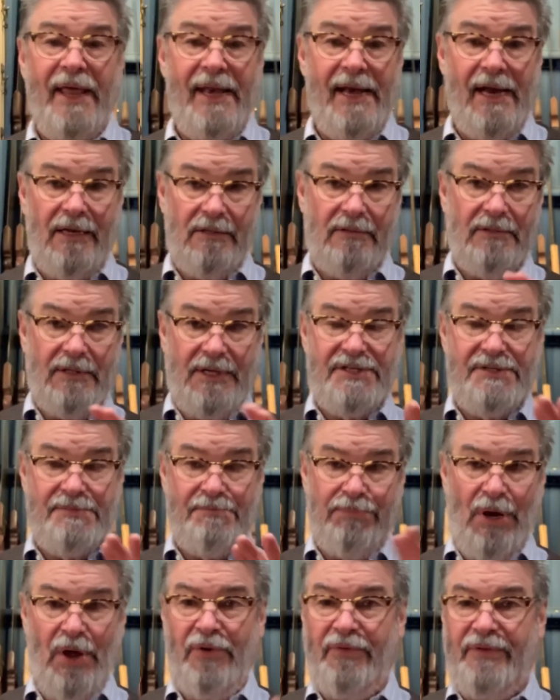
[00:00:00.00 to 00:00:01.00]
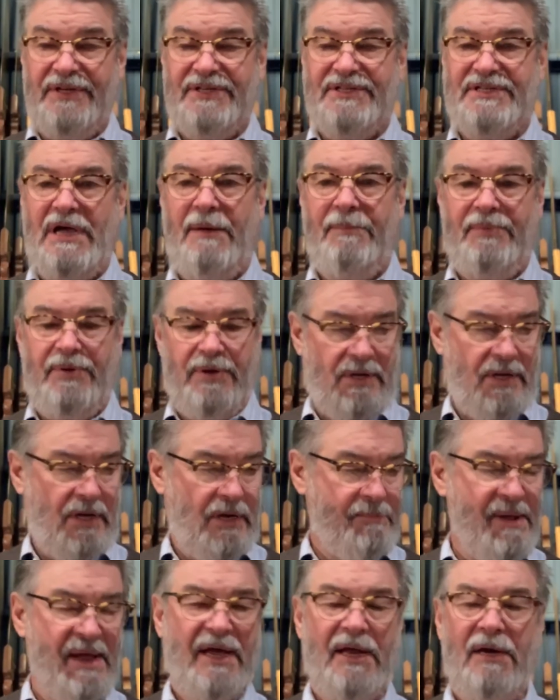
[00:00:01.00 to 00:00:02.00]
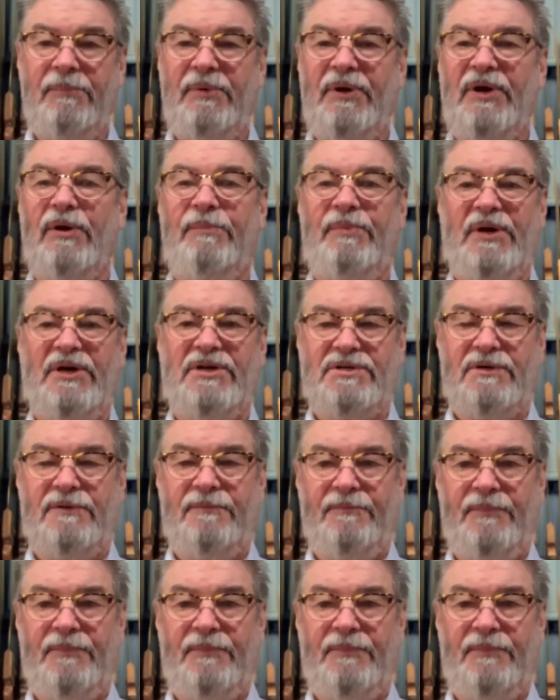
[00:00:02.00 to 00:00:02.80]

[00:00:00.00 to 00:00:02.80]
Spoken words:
now let's blow this up and make it a bigger picture.